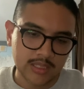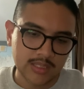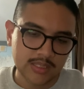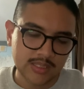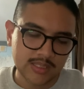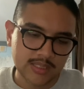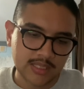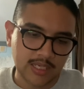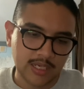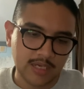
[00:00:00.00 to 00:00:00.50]
this
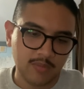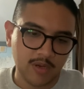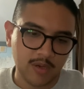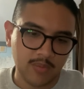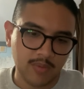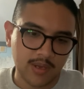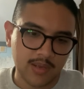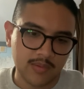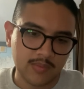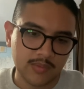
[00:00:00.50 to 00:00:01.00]
is kind of my
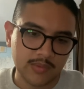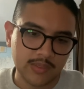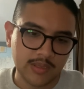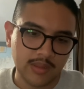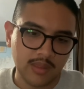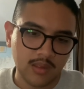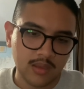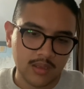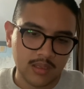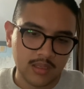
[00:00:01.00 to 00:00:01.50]
problem with
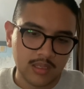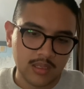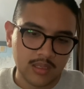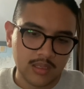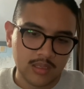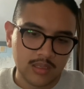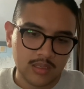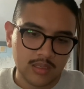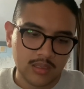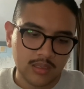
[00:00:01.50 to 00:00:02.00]

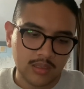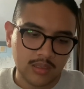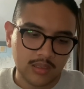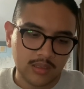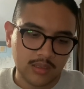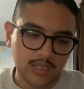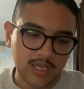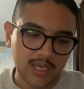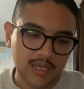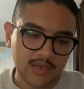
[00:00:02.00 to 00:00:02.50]
a
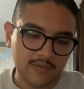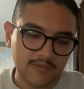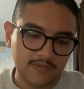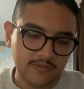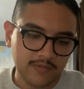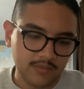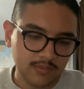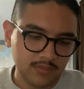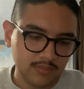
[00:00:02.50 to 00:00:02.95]
lot of